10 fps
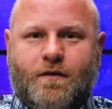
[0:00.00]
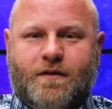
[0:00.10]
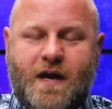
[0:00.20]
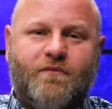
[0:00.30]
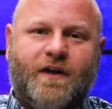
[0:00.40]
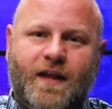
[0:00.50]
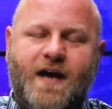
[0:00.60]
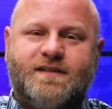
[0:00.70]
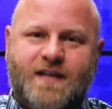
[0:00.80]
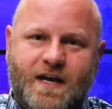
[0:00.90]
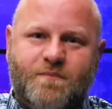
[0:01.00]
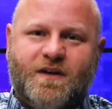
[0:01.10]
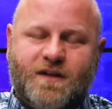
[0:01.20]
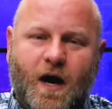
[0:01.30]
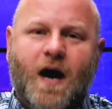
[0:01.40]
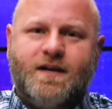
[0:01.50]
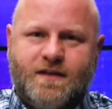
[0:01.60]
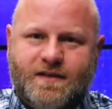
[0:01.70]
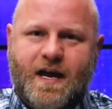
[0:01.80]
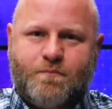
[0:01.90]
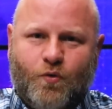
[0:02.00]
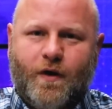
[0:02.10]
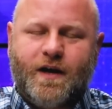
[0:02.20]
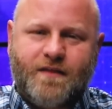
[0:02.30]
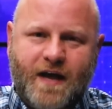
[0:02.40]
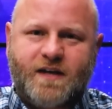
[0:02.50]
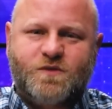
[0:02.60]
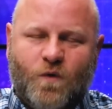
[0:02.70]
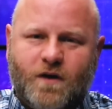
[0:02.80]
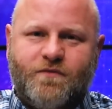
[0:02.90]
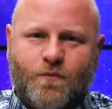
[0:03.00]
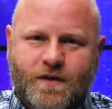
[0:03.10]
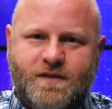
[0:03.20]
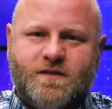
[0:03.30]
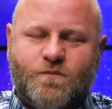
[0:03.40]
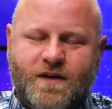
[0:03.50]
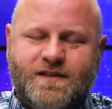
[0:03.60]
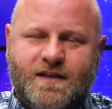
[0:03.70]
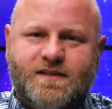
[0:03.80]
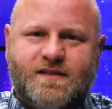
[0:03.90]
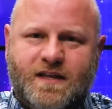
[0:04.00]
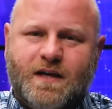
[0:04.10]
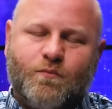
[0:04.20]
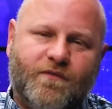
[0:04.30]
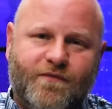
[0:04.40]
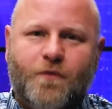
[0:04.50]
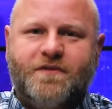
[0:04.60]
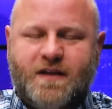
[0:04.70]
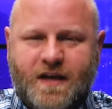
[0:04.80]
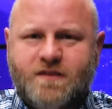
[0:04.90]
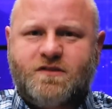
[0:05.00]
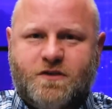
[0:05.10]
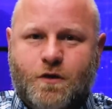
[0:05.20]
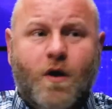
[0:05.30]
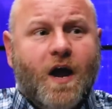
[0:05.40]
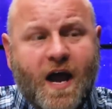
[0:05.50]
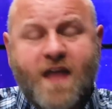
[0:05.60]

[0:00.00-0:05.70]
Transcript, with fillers: They realized they had been conned at that point, and that is one of the reasons we did see them revolt against you.